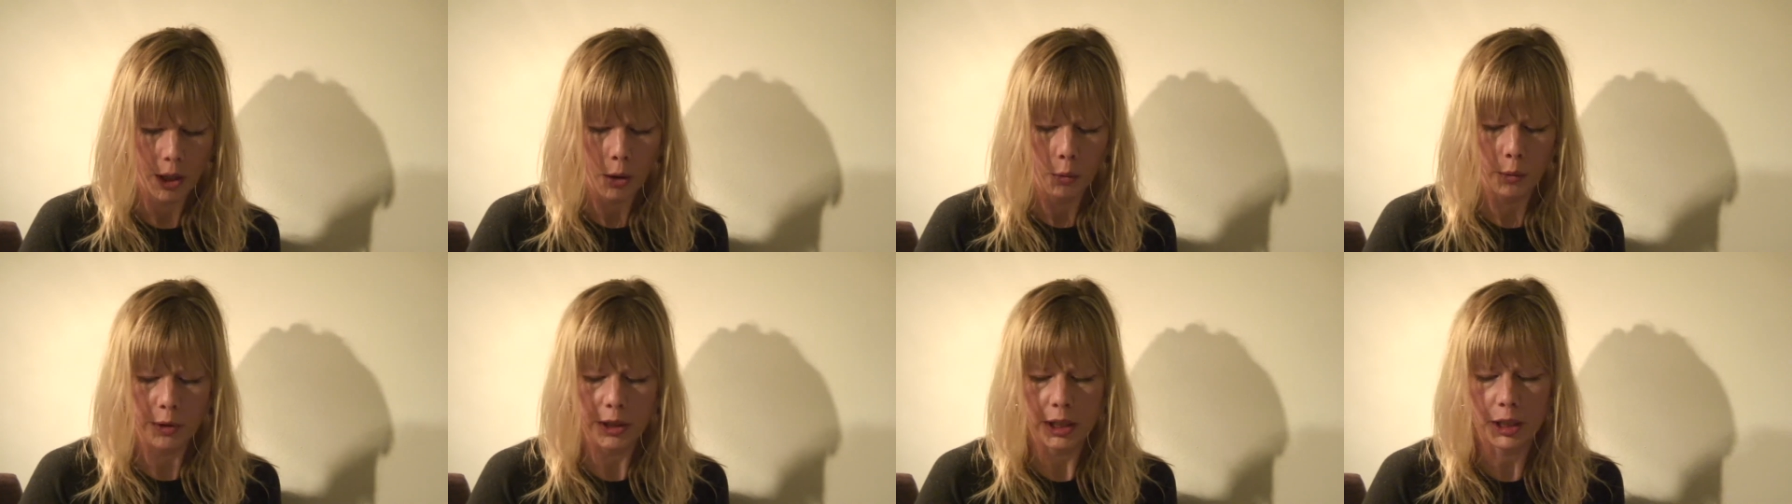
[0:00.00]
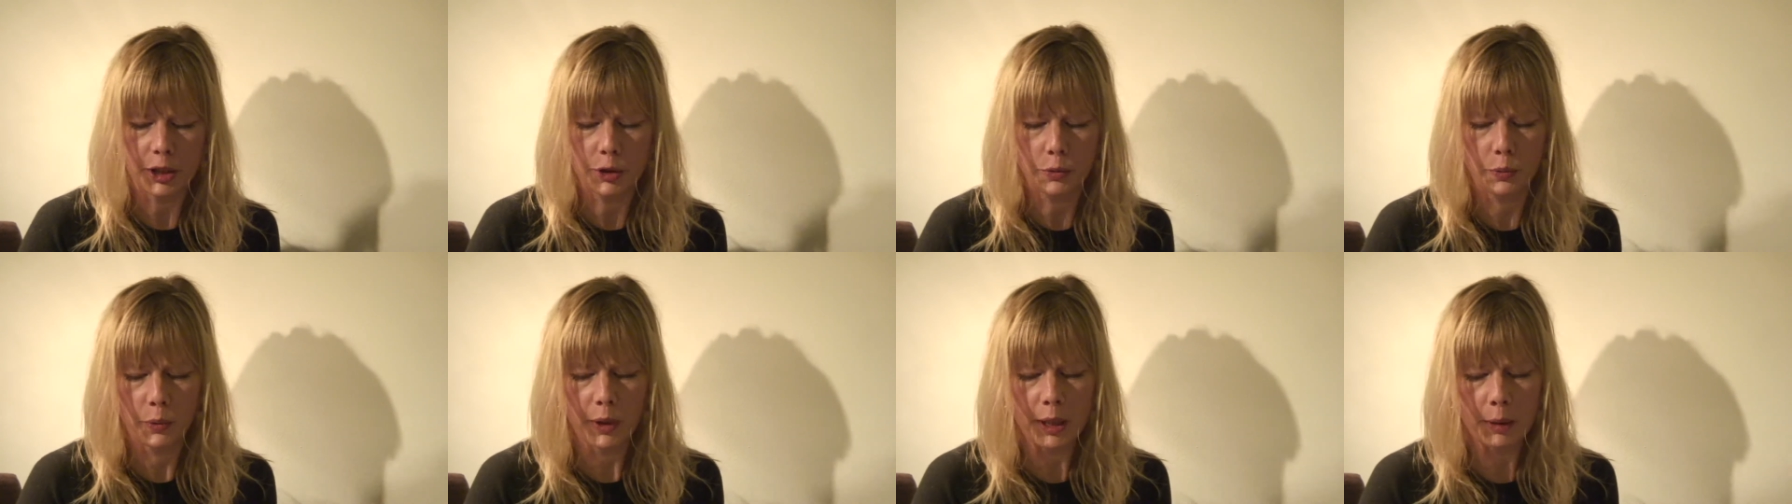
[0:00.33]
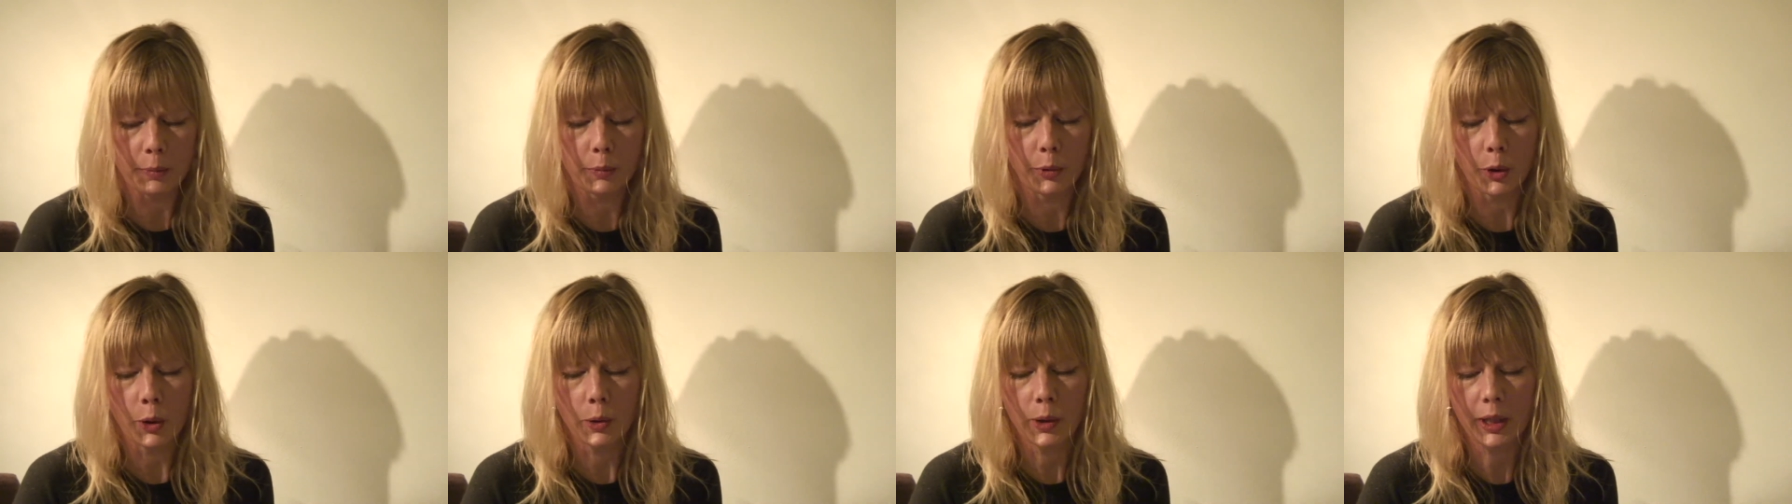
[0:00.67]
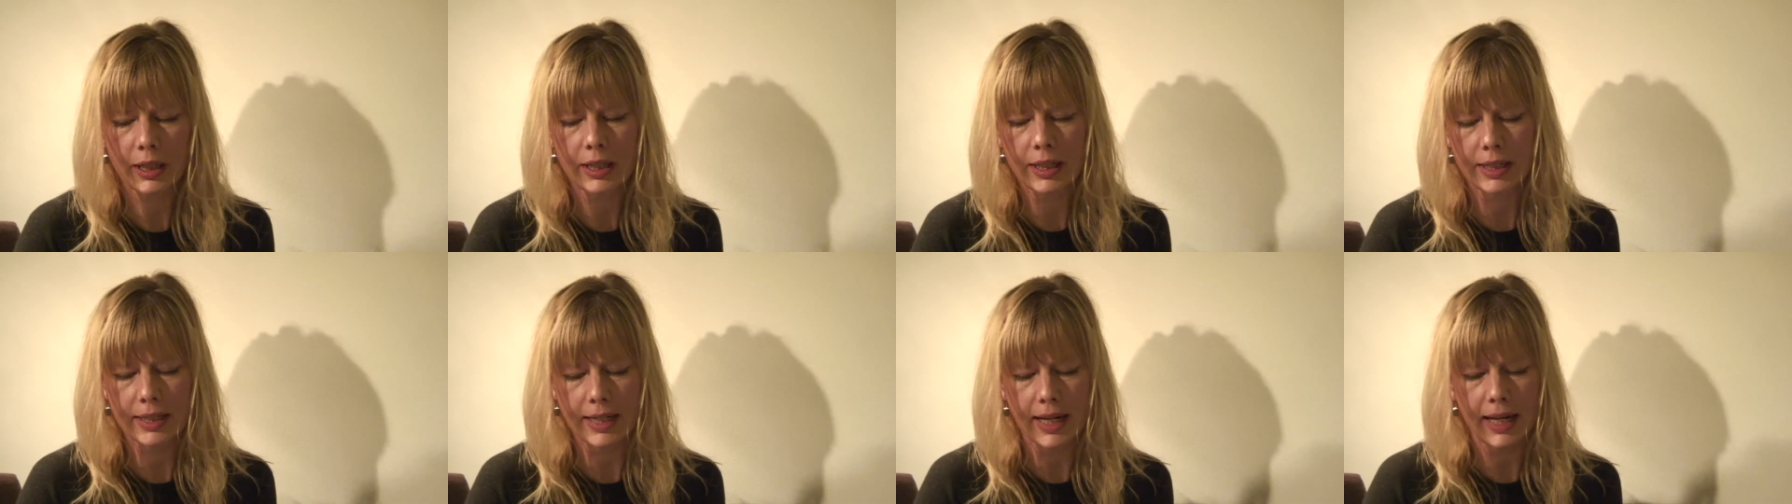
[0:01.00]
With its
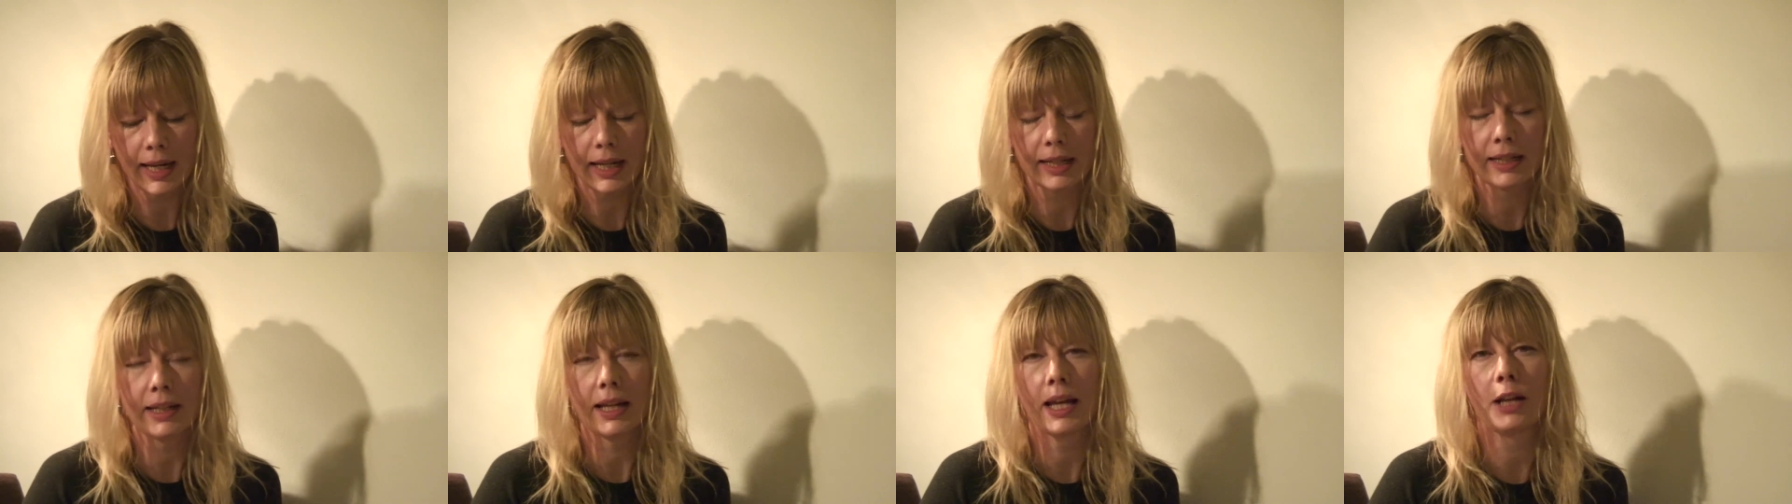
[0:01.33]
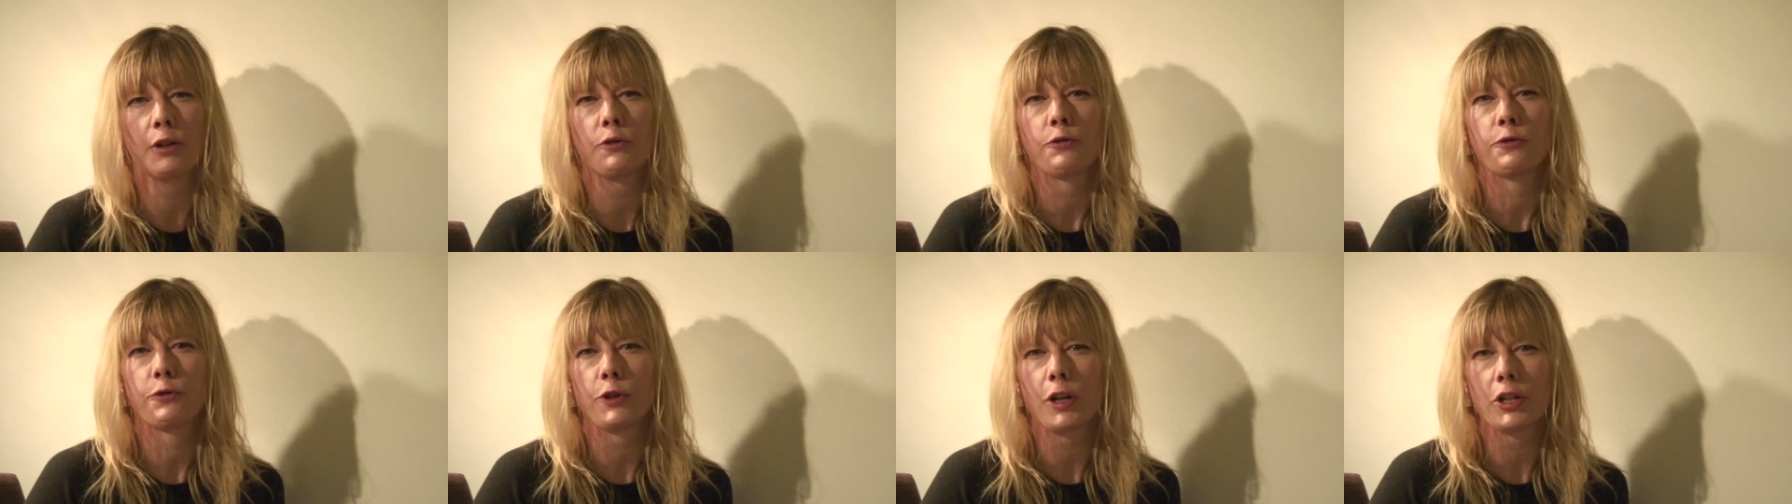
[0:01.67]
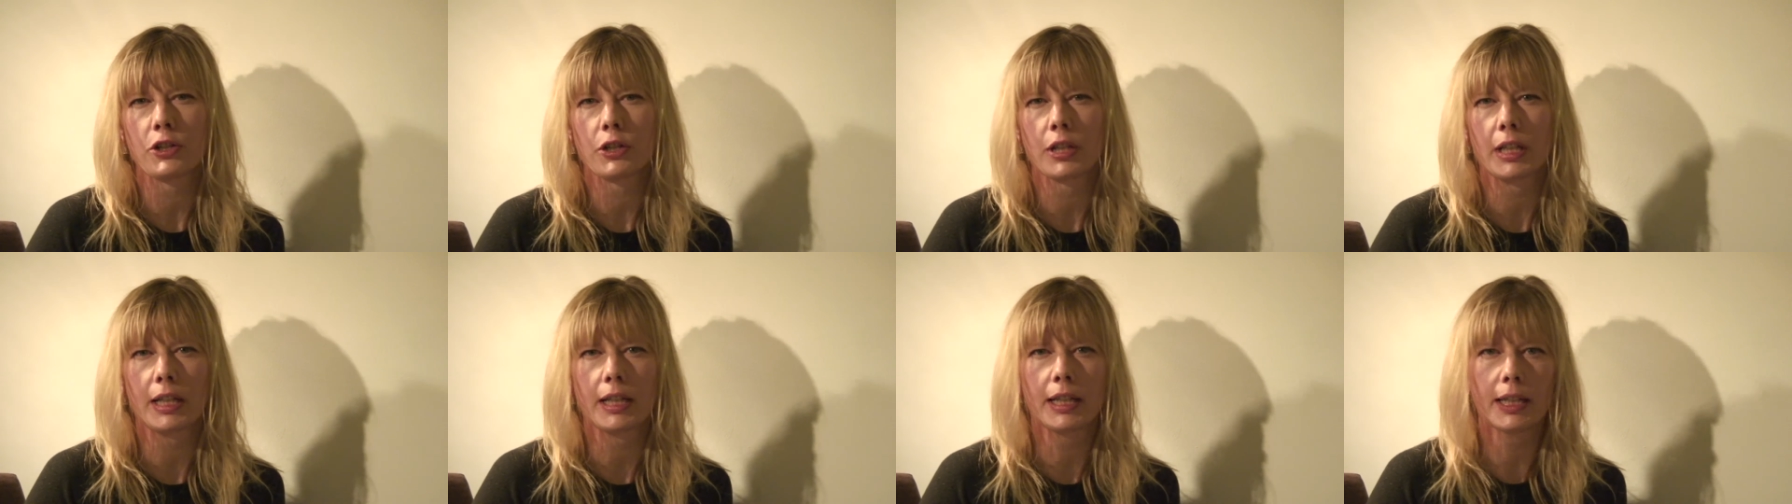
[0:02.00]
rebroken dead and freshly